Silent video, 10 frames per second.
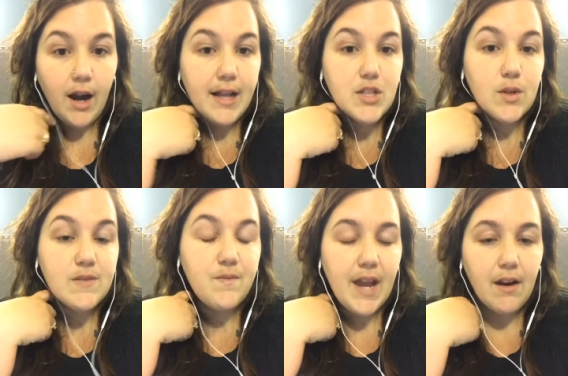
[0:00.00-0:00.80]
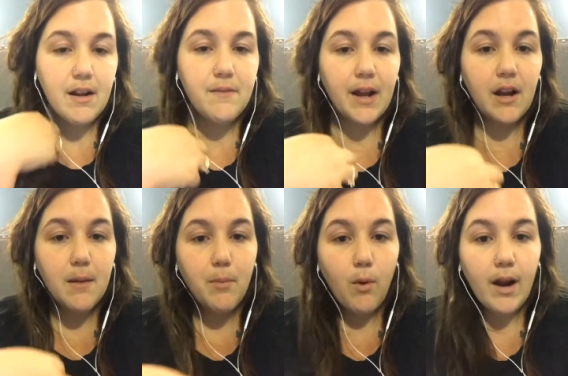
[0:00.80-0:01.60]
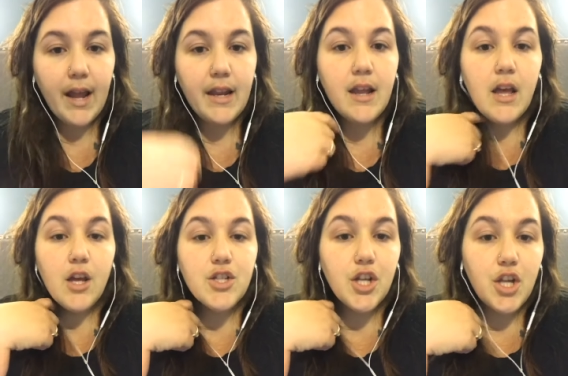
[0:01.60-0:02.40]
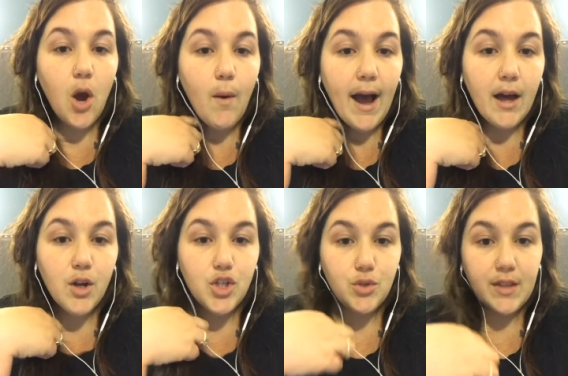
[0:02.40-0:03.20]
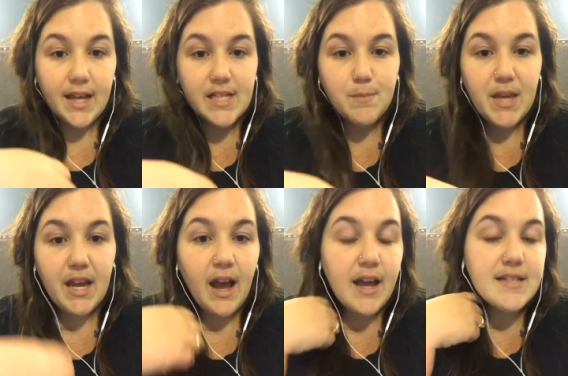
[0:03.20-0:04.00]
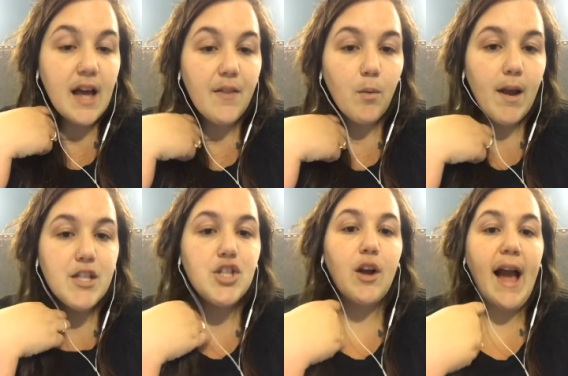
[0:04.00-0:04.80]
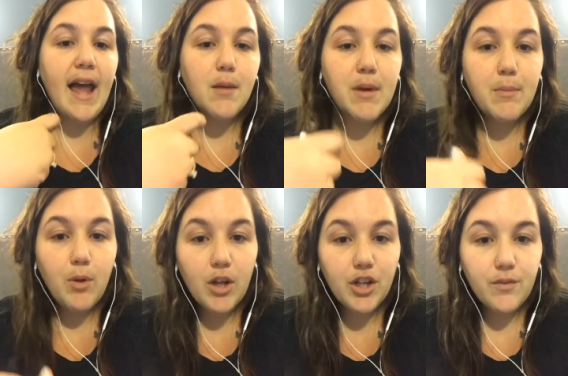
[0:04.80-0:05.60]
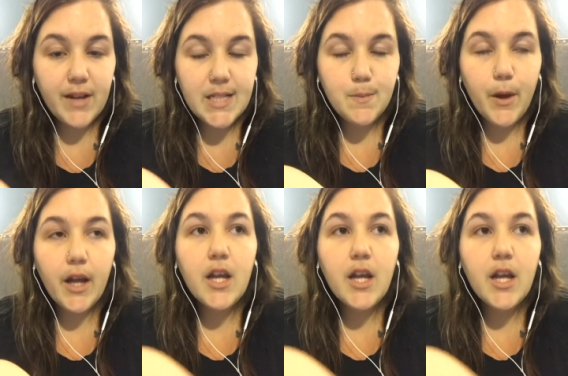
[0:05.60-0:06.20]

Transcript: And so it's very, very important to know how to do this, because otherwise you're adding people on your Facebook